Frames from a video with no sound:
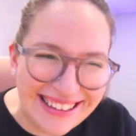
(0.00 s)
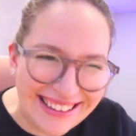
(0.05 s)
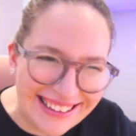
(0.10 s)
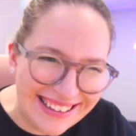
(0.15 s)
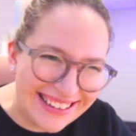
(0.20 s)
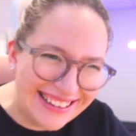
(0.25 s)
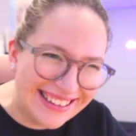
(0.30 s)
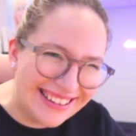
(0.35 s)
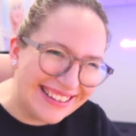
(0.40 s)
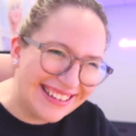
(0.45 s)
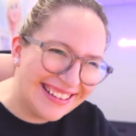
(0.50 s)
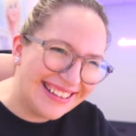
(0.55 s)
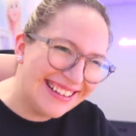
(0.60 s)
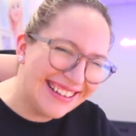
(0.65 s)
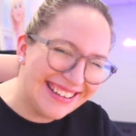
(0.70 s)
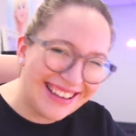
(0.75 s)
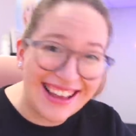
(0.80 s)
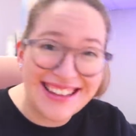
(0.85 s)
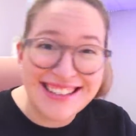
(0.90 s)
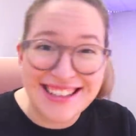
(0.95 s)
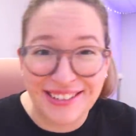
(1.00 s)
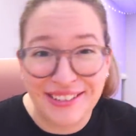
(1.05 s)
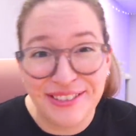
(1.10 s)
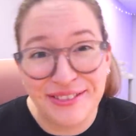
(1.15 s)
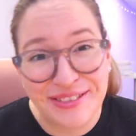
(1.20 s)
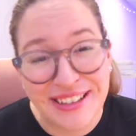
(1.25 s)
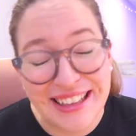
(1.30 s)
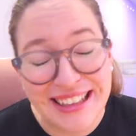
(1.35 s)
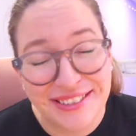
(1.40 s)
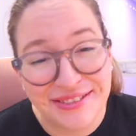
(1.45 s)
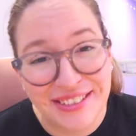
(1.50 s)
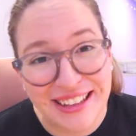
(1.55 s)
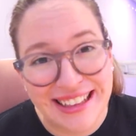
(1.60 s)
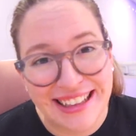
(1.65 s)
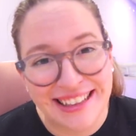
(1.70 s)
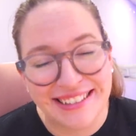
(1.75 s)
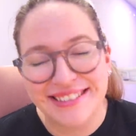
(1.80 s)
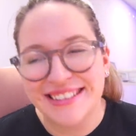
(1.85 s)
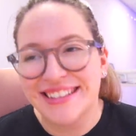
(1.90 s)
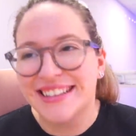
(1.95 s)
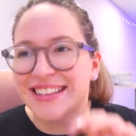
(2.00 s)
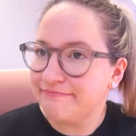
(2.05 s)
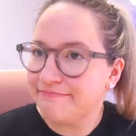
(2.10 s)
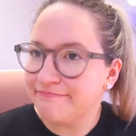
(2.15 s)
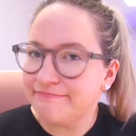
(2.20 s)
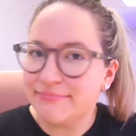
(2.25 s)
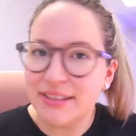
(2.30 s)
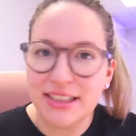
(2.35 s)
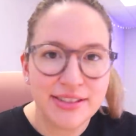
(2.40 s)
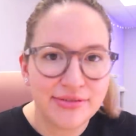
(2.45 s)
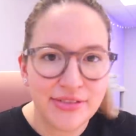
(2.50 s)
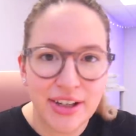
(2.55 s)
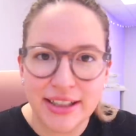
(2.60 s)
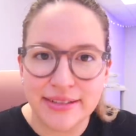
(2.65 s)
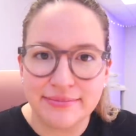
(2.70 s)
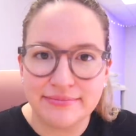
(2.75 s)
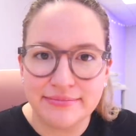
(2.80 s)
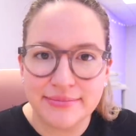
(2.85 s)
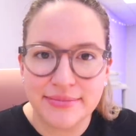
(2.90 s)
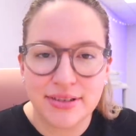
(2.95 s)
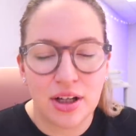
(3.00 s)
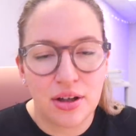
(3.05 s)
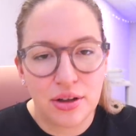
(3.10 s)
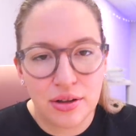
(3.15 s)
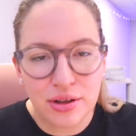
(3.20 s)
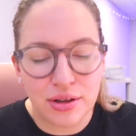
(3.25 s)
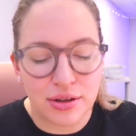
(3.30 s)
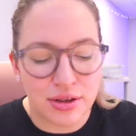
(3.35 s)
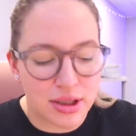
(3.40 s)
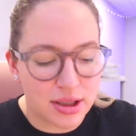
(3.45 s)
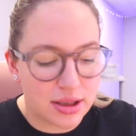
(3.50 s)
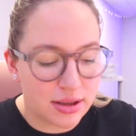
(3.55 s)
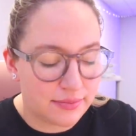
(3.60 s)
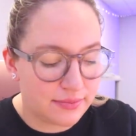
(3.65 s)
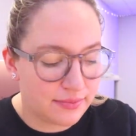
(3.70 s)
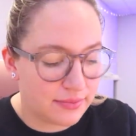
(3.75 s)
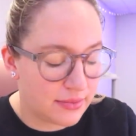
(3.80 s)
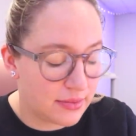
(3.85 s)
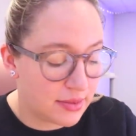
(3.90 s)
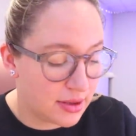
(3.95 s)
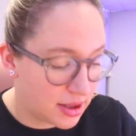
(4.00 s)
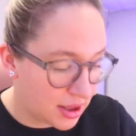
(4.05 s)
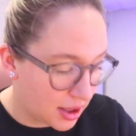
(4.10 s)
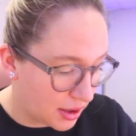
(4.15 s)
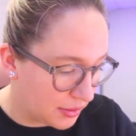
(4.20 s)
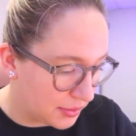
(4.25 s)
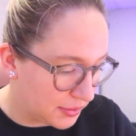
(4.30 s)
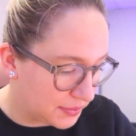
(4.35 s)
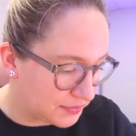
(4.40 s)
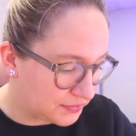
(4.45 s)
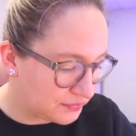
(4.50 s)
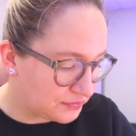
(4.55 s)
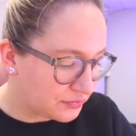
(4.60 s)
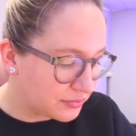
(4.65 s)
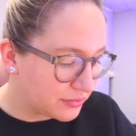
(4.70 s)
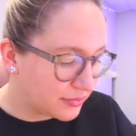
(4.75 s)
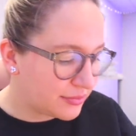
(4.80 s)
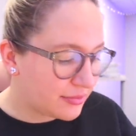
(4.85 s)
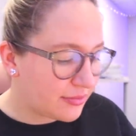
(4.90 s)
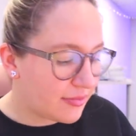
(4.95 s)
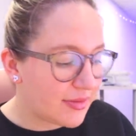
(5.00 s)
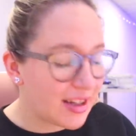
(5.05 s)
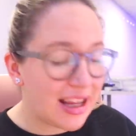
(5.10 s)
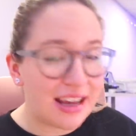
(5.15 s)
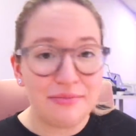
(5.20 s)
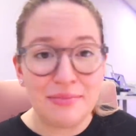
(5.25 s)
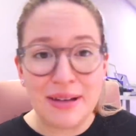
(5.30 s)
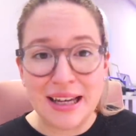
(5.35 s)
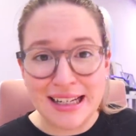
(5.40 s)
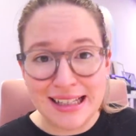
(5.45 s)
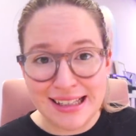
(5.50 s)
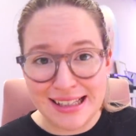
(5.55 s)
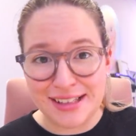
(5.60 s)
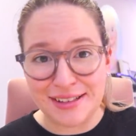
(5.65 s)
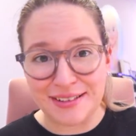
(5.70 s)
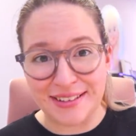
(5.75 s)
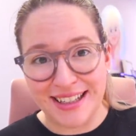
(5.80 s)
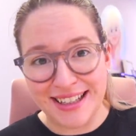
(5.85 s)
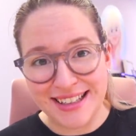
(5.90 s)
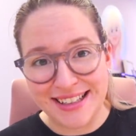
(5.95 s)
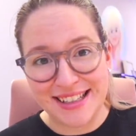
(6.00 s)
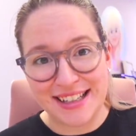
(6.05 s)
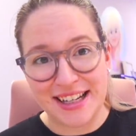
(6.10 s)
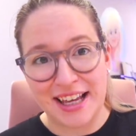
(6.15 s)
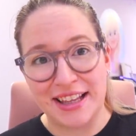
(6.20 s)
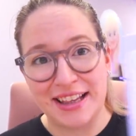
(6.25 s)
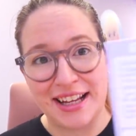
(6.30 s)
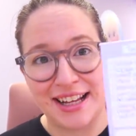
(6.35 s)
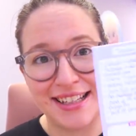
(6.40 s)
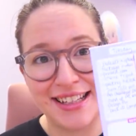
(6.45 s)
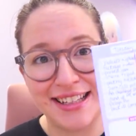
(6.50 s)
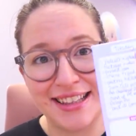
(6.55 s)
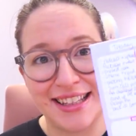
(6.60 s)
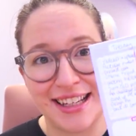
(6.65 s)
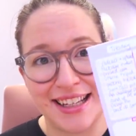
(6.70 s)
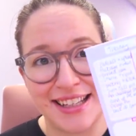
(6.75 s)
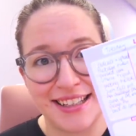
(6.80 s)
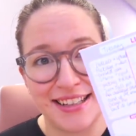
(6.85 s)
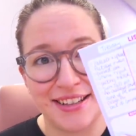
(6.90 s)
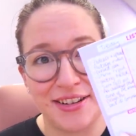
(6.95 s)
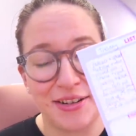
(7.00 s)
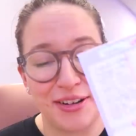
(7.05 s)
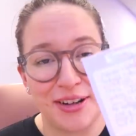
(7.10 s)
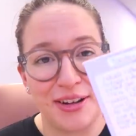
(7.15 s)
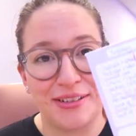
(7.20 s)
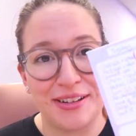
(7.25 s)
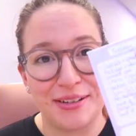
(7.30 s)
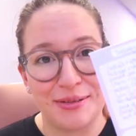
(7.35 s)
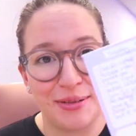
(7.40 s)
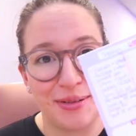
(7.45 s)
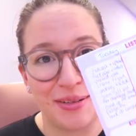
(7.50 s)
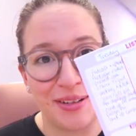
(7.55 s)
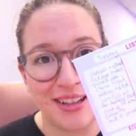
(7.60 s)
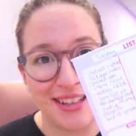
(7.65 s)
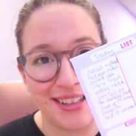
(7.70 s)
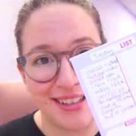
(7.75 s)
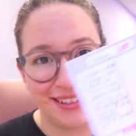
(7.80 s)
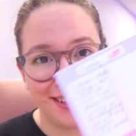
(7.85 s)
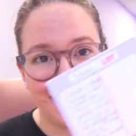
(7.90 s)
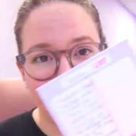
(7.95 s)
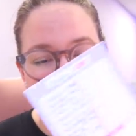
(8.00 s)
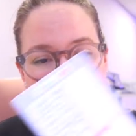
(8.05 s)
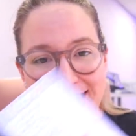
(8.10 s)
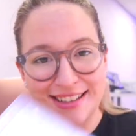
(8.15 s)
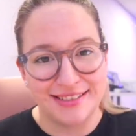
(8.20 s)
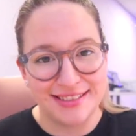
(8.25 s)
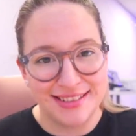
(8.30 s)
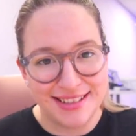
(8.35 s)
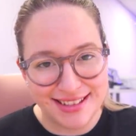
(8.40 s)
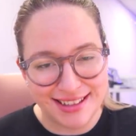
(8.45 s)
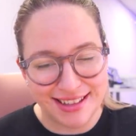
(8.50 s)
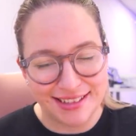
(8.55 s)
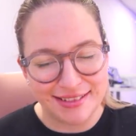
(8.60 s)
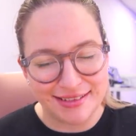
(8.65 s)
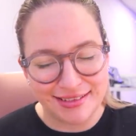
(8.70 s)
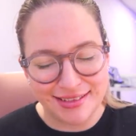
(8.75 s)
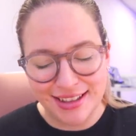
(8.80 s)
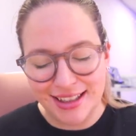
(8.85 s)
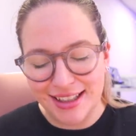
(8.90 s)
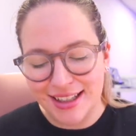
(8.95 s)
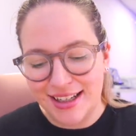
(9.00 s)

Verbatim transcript: That's how I'm feeling right now. But it's fine, it's all good. So, I made a to-do list and I did this not knowing we were going into lockdown. So,